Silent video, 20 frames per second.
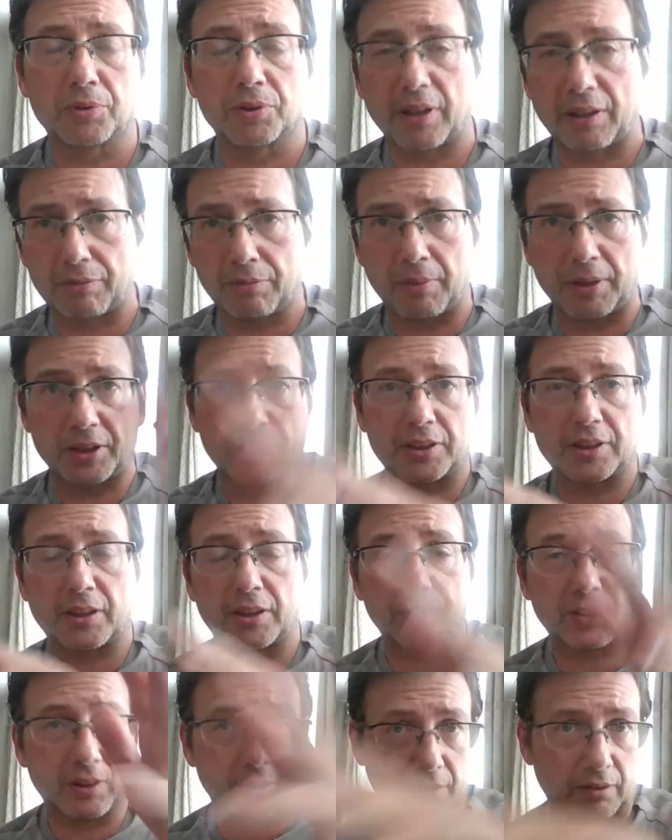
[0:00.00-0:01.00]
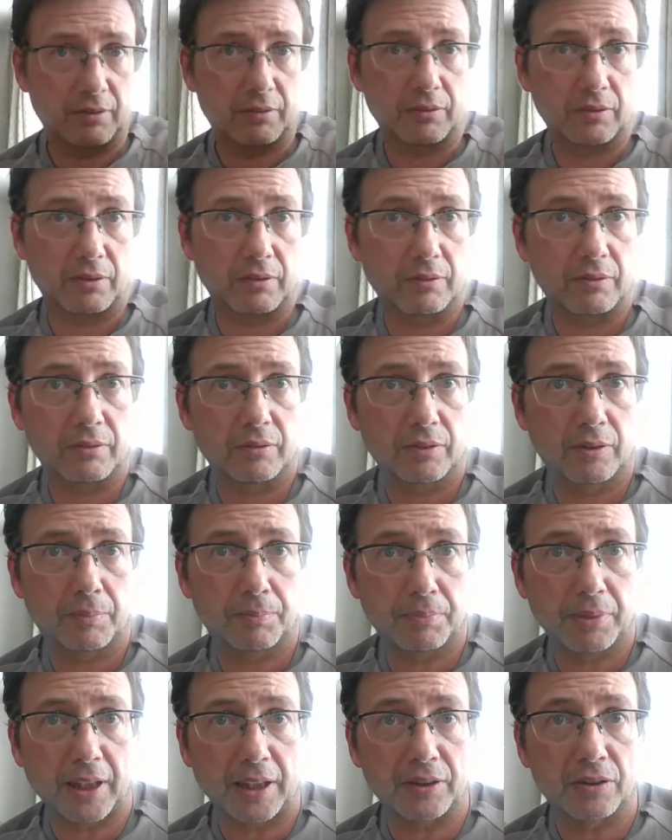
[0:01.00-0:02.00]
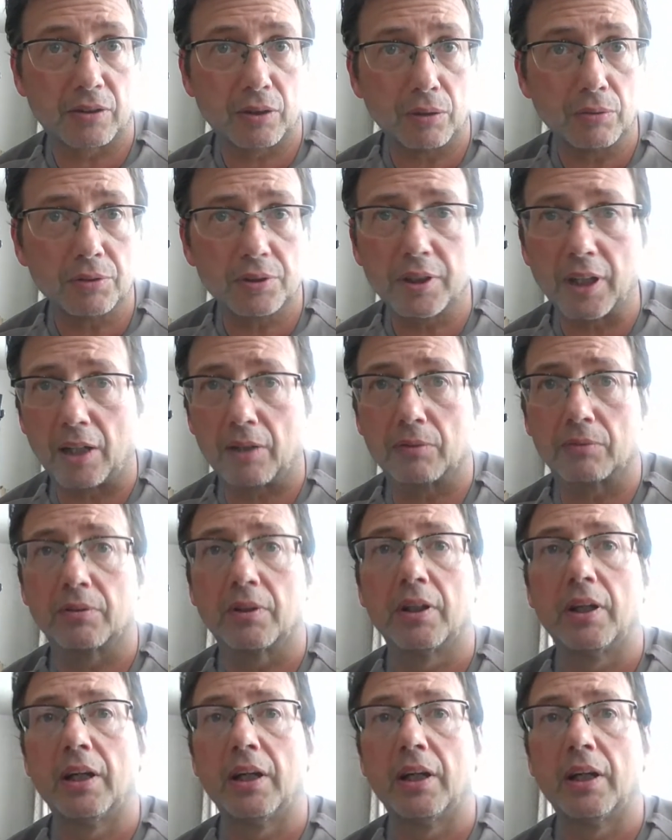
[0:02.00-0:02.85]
so everybody sells, and the price goes down.